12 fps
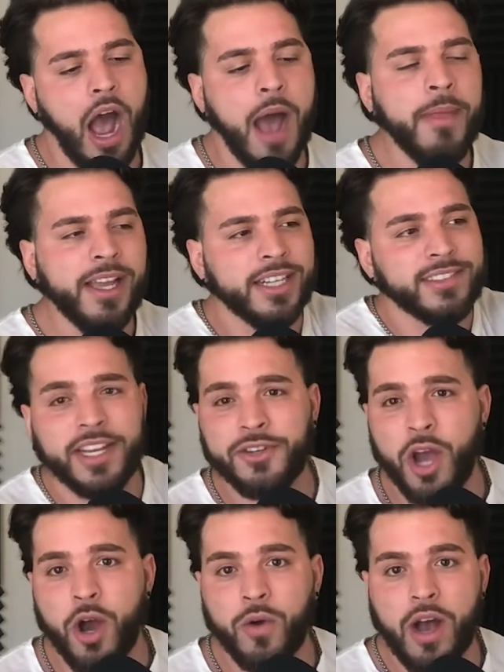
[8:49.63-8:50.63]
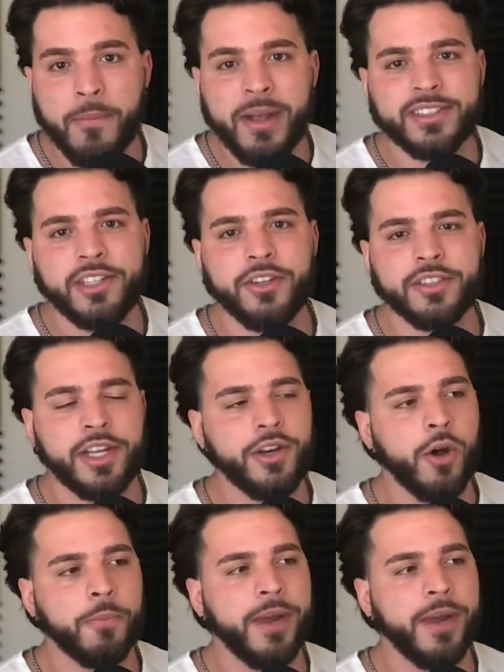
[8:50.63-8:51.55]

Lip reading: I'm not going to say no. I'm not going to sit here and say no.